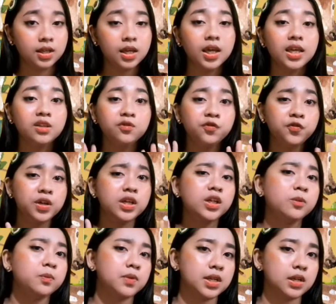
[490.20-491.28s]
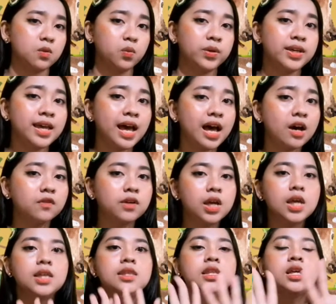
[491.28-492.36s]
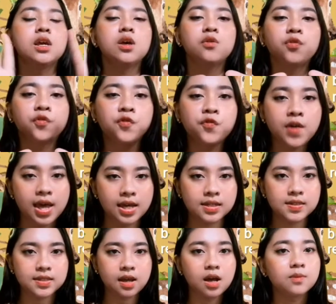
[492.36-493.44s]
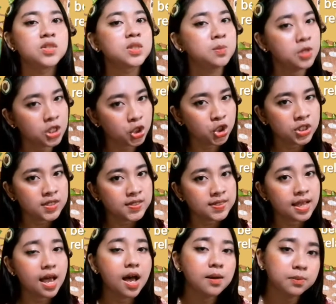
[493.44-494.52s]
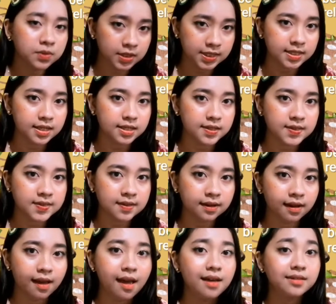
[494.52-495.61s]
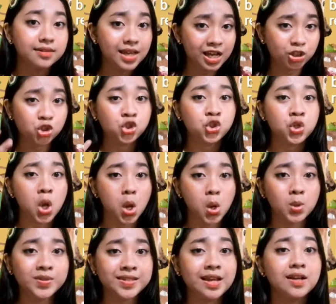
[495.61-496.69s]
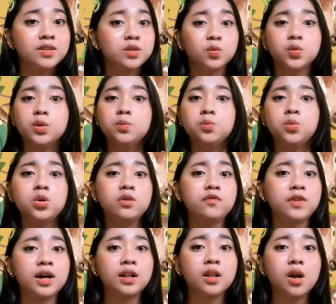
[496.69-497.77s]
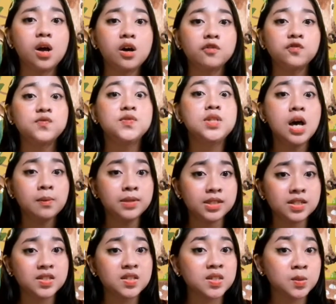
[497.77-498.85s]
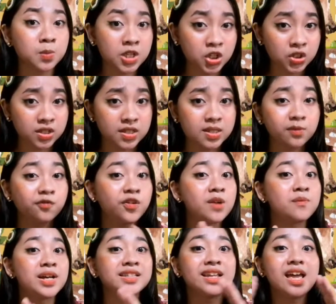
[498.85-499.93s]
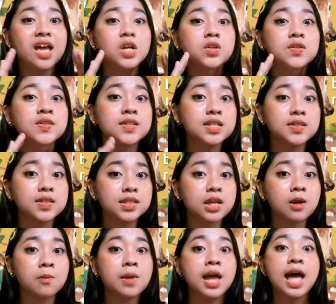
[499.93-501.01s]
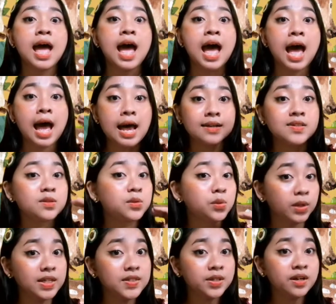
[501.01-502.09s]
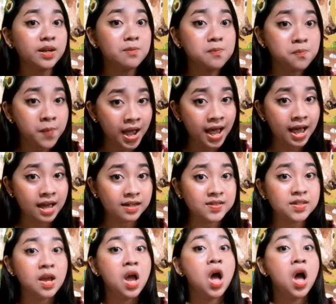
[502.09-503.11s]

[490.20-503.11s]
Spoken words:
In Figure B, we have the effect of species abundance. That shows the removal of dominant species from an ecosystem has greater impact